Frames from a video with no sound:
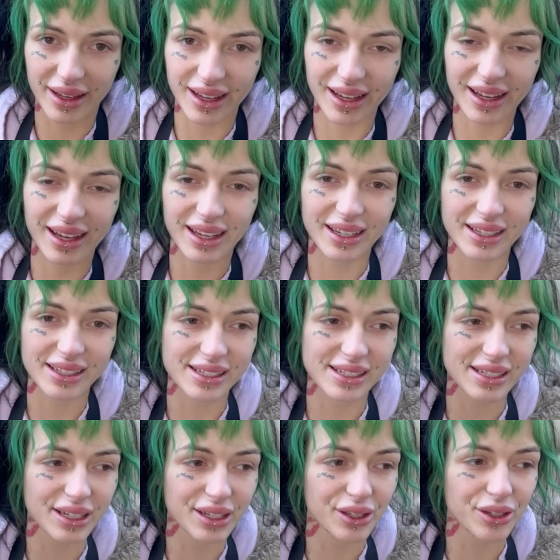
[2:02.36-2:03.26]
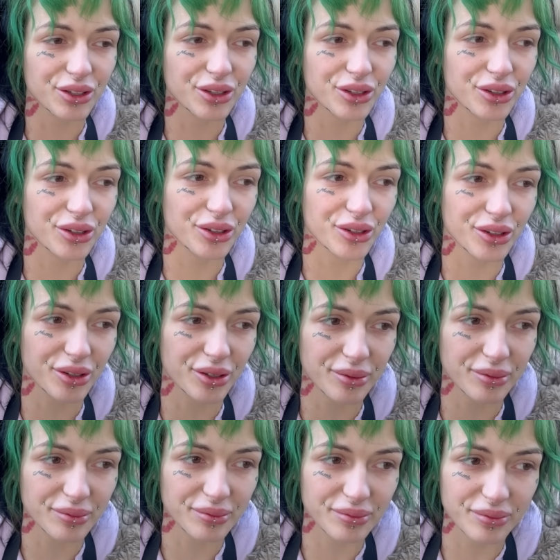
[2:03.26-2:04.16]
a
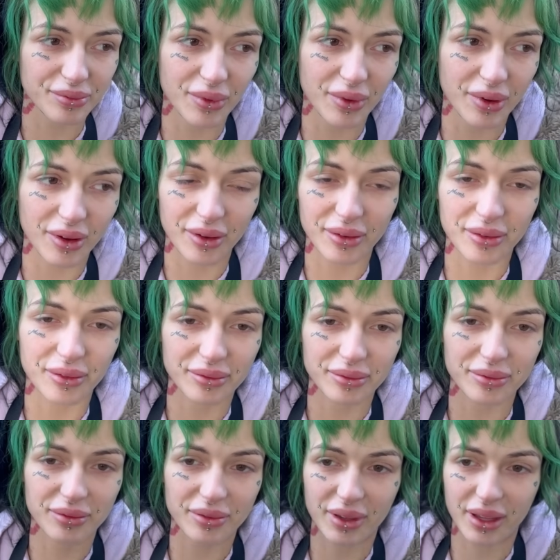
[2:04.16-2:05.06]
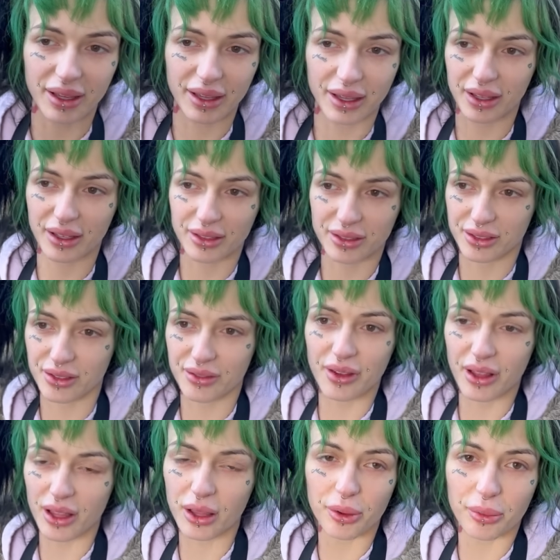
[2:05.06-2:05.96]
senior like
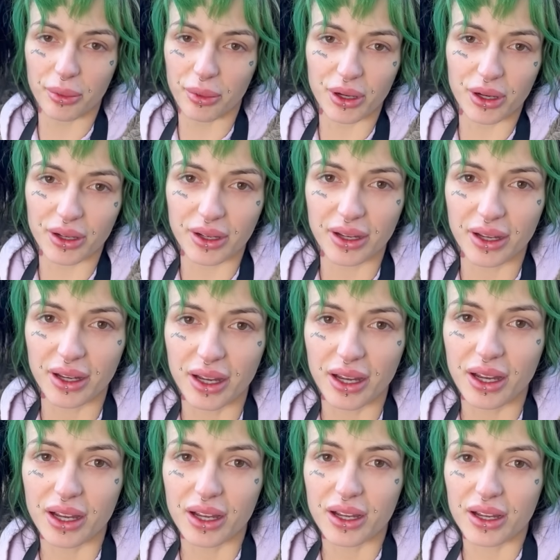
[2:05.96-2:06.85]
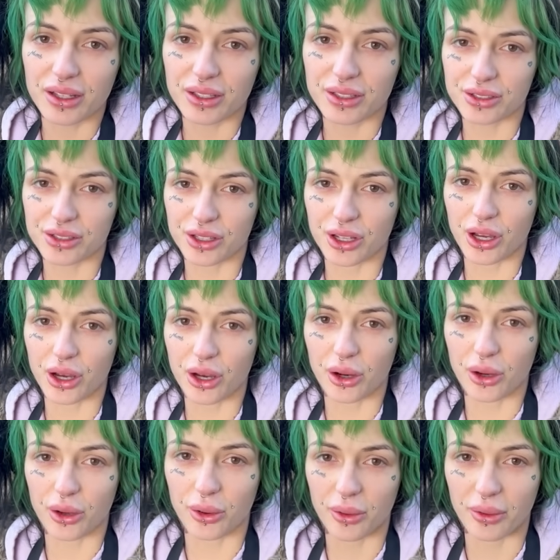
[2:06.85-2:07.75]
developer.
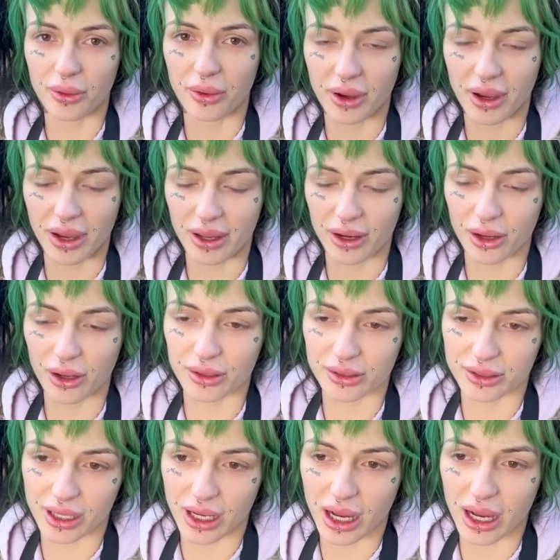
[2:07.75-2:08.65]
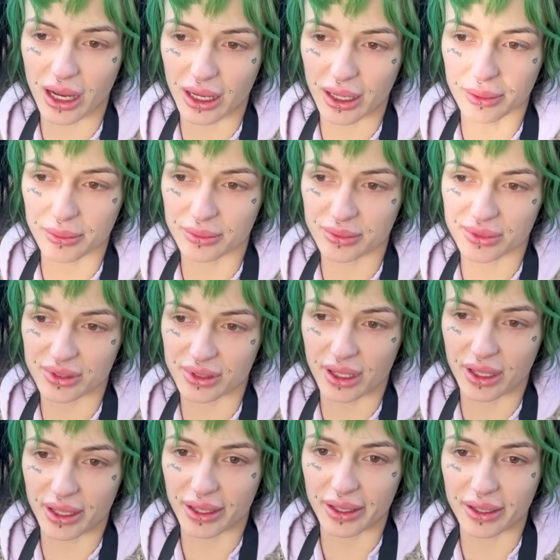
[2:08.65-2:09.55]
So at all times,
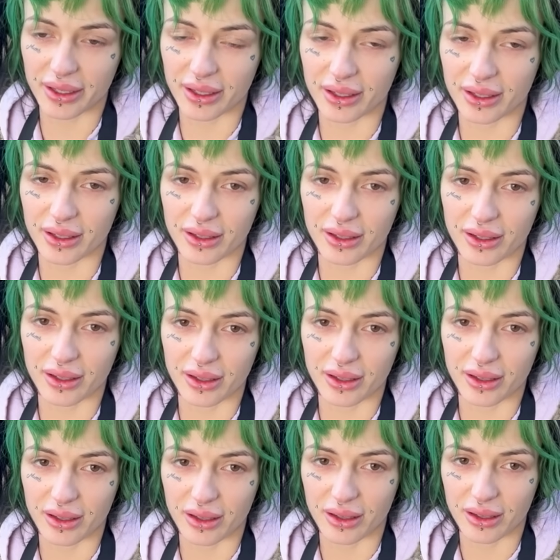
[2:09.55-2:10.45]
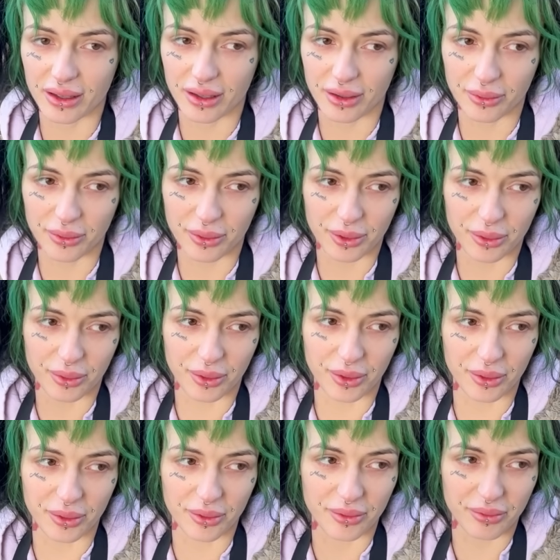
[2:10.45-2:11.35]
like, we
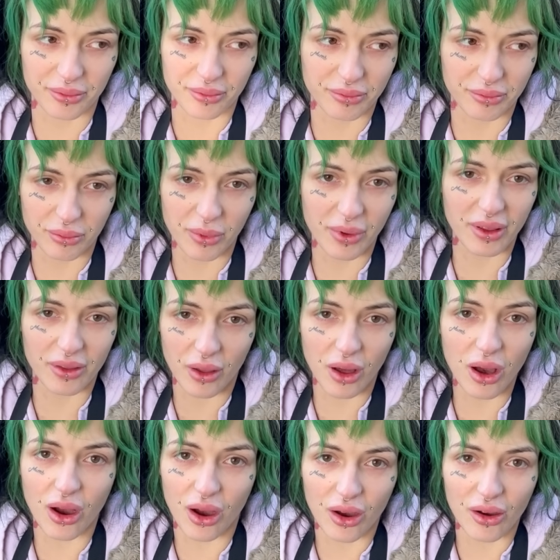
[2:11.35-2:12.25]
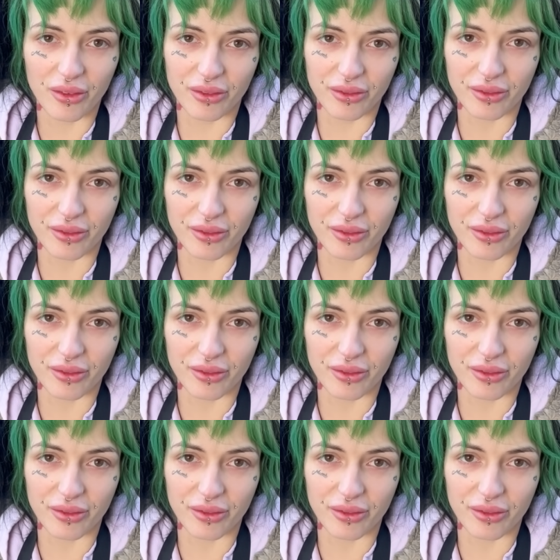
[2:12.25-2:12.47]
were well off.